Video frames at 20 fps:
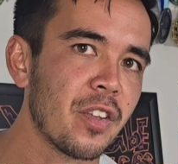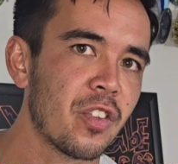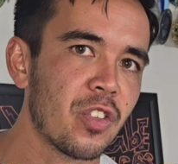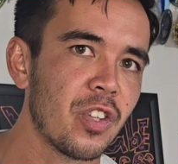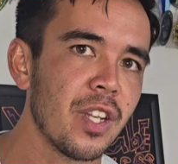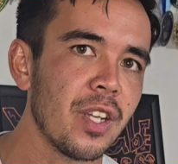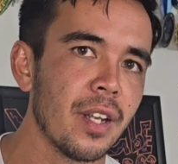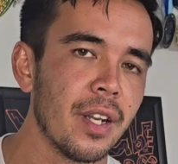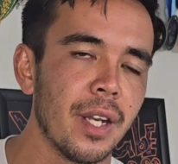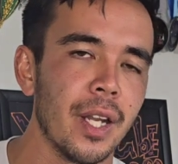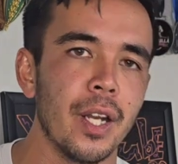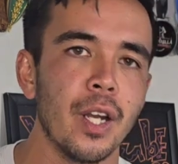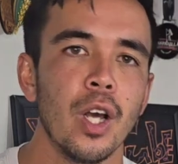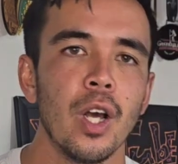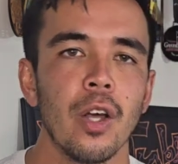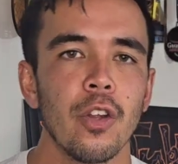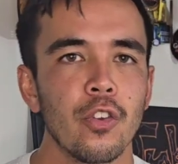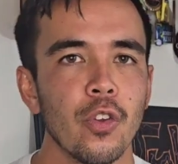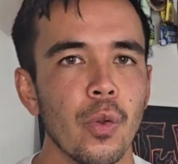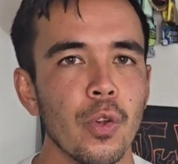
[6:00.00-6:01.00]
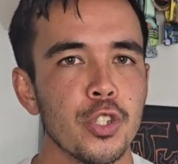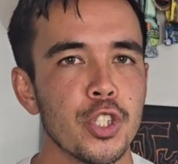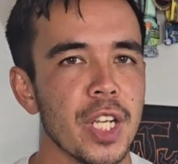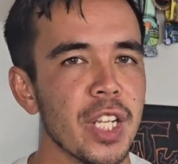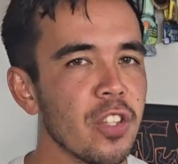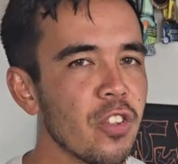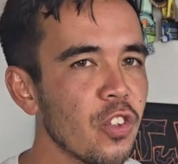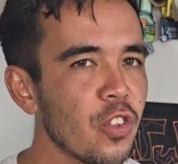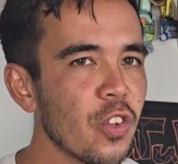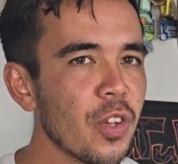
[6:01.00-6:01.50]
sit in it. So the
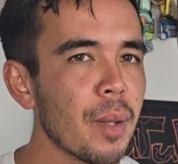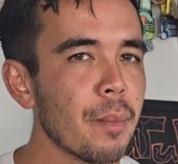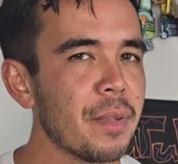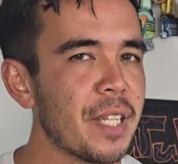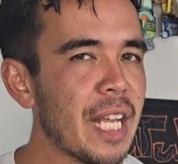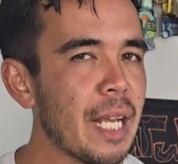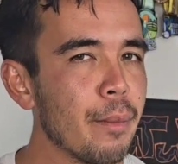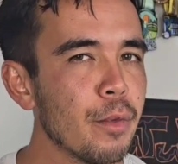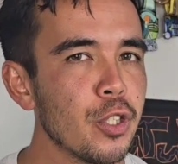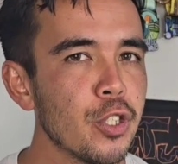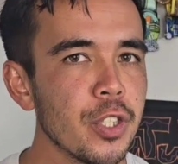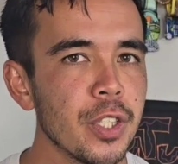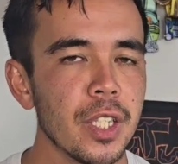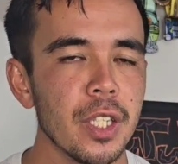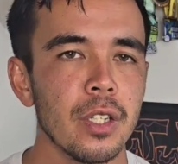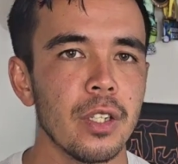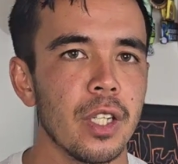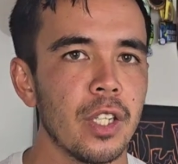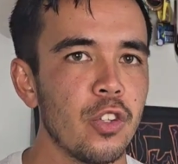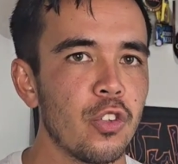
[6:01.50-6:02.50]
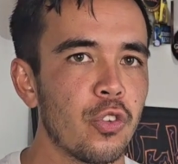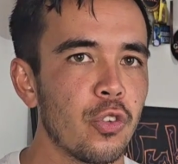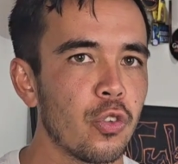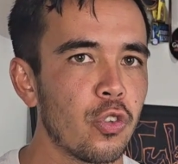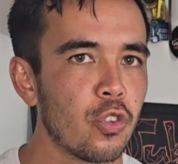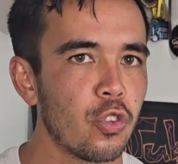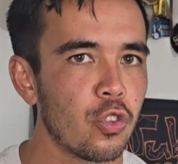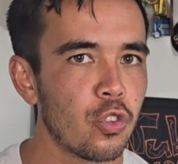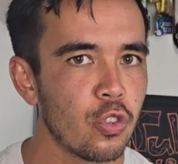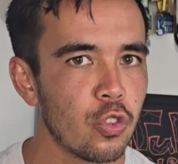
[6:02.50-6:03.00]
chances of them damaging it is
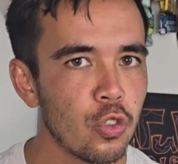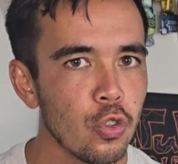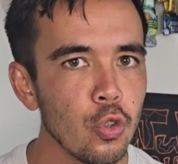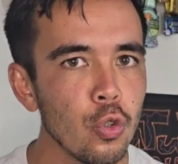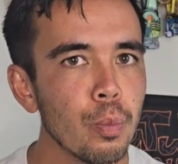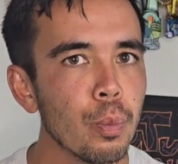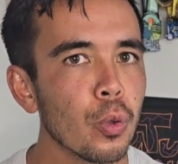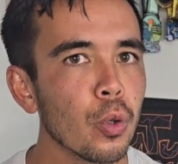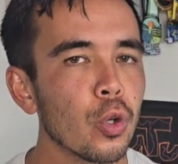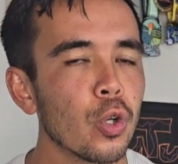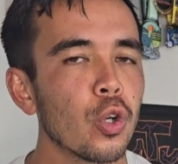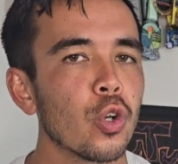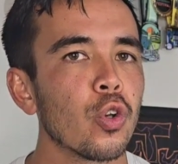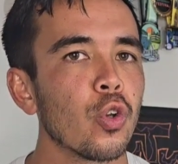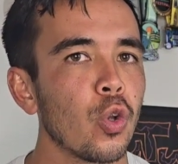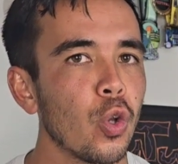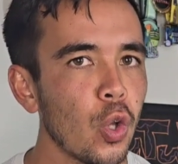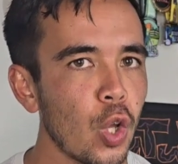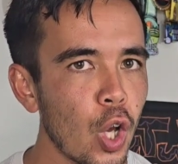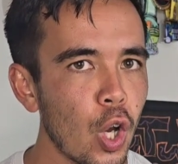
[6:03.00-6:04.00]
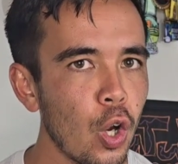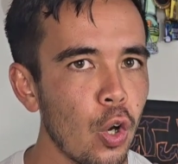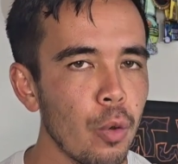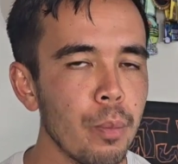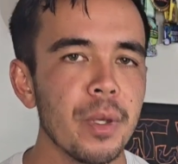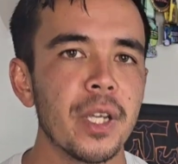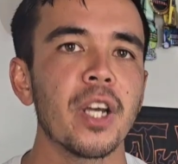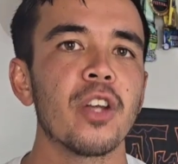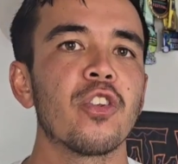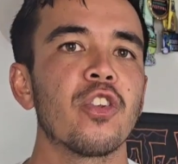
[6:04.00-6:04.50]
super
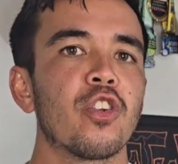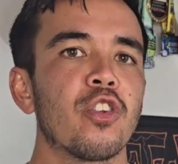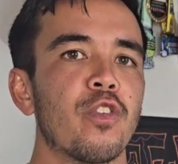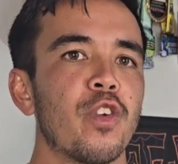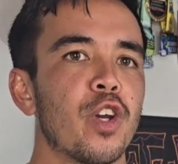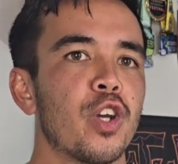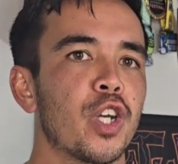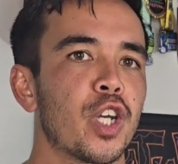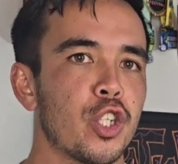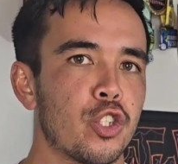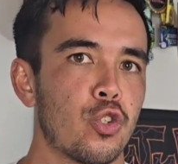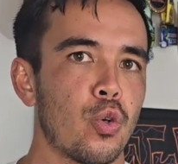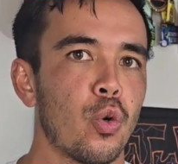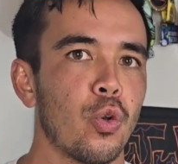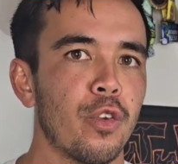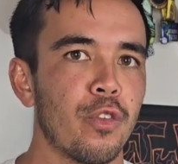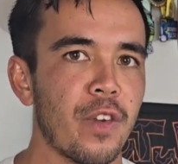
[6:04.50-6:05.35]
low because it's a very controlled